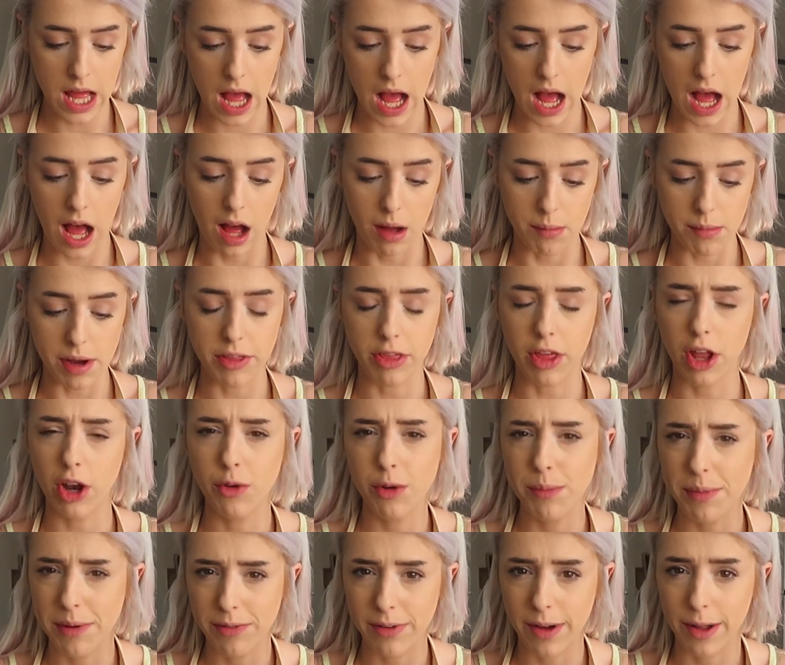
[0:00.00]
I thought it
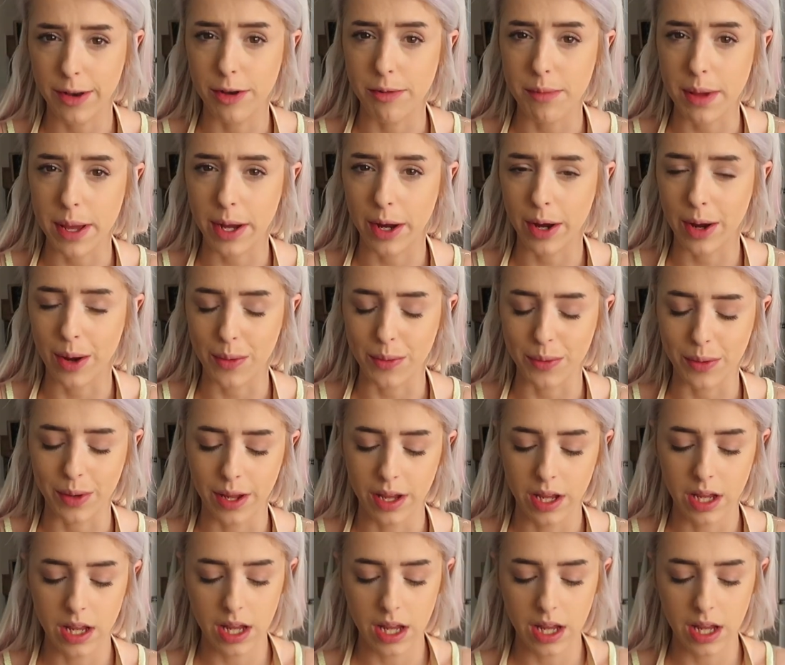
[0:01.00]
would be fun to make our own